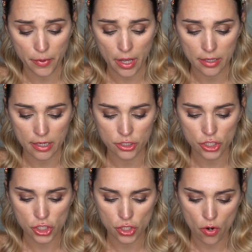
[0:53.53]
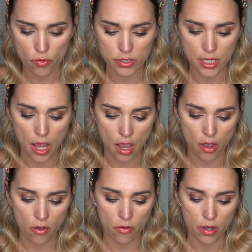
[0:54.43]
but it just shows
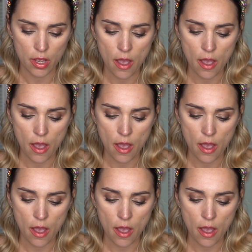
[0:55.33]
how